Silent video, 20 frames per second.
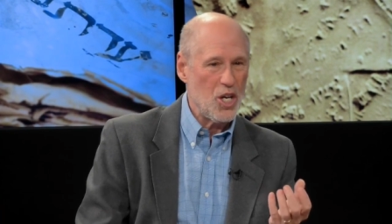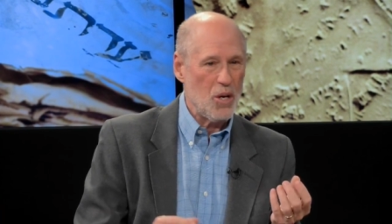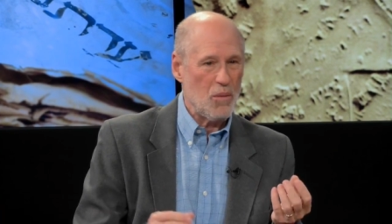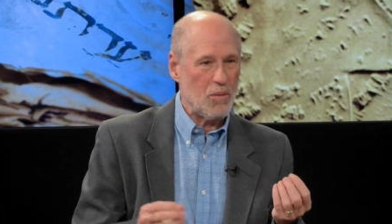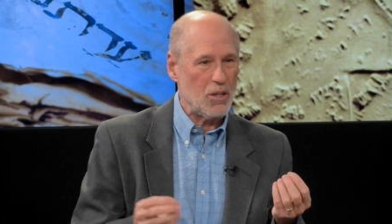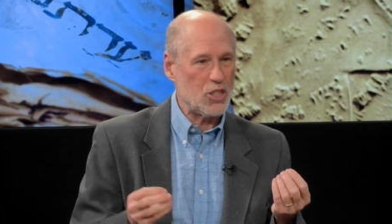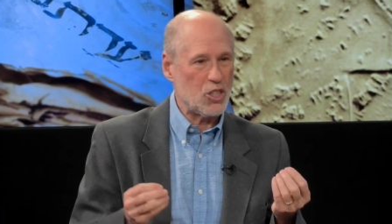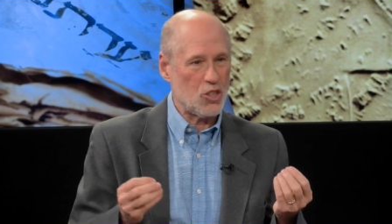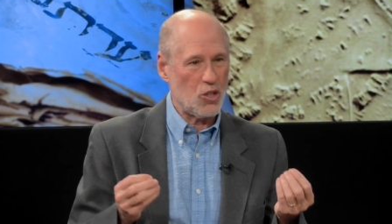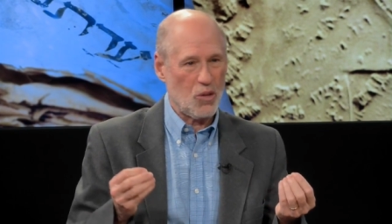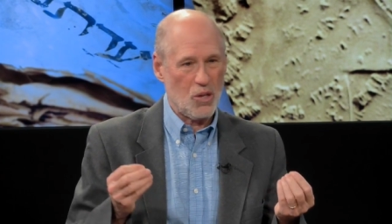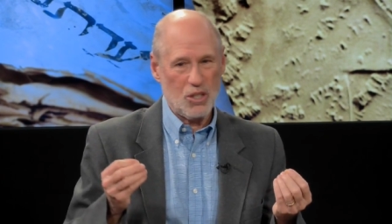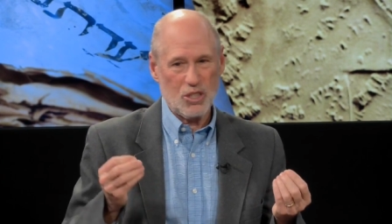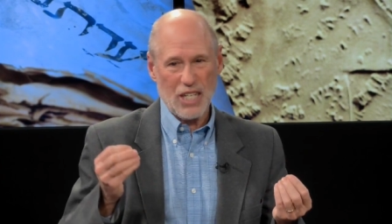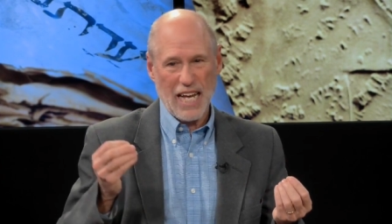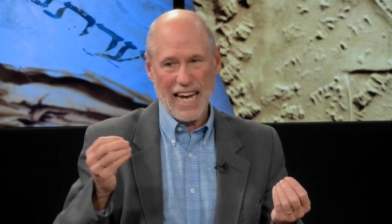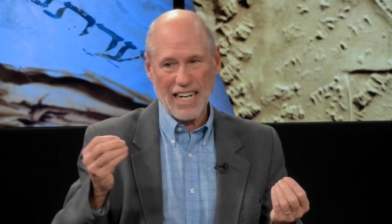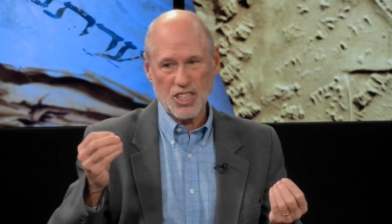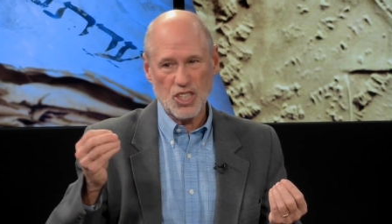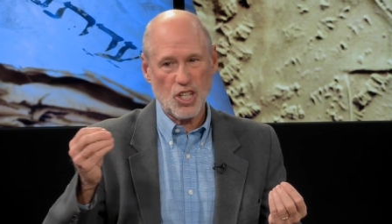But so there's
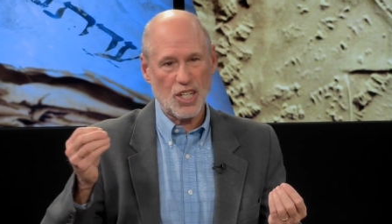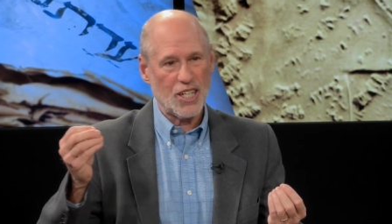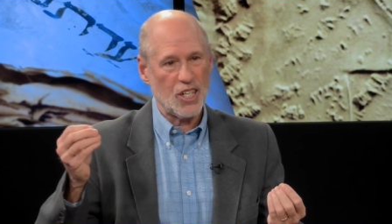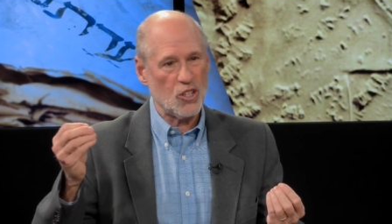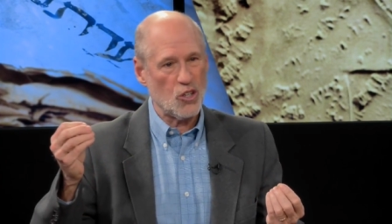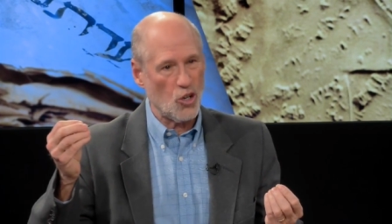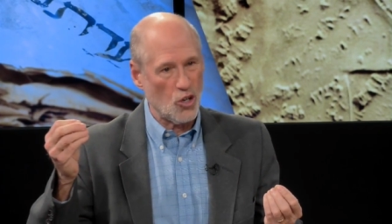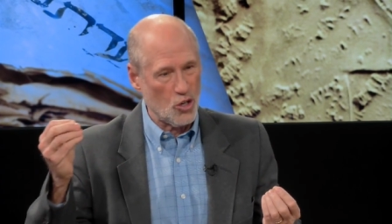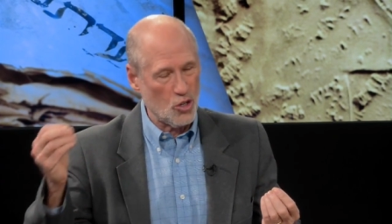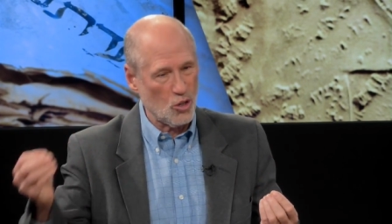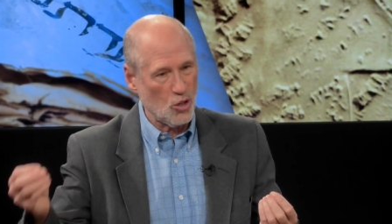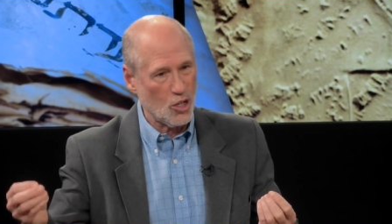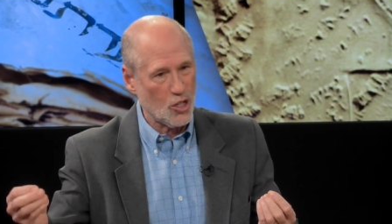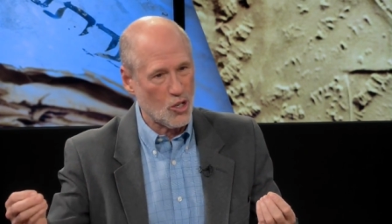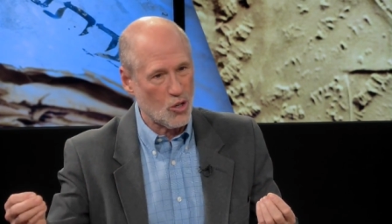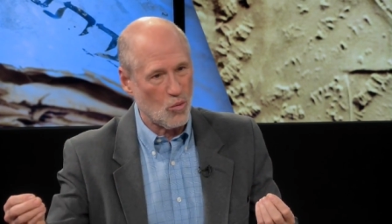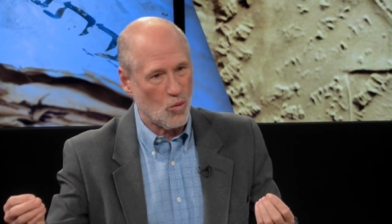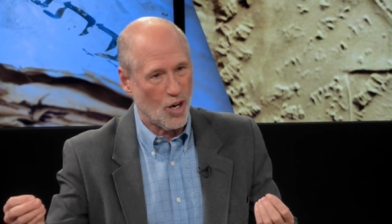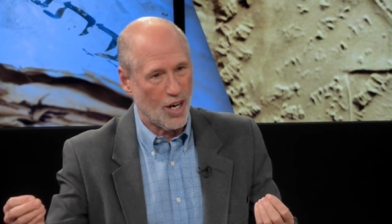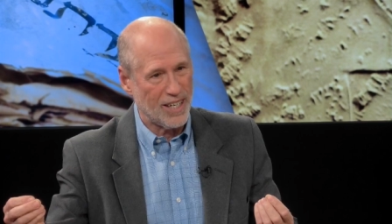actually an
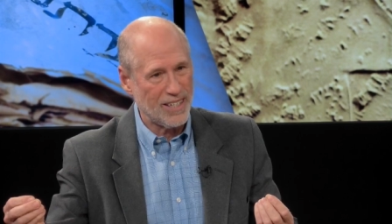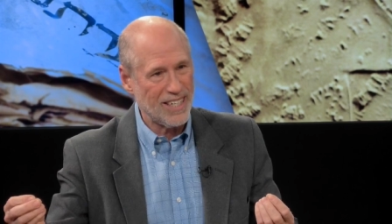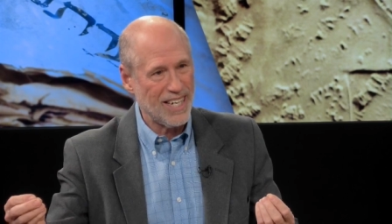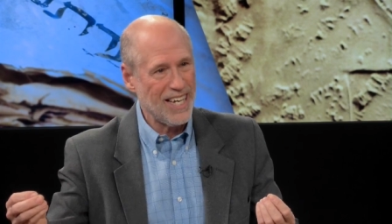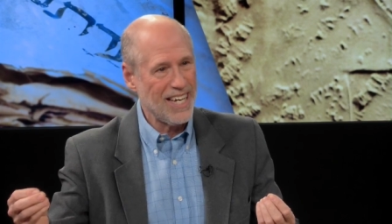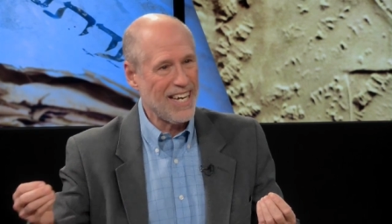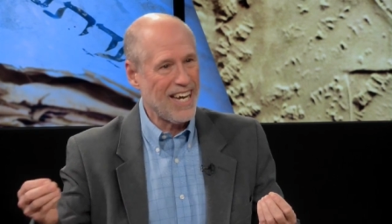earlier one,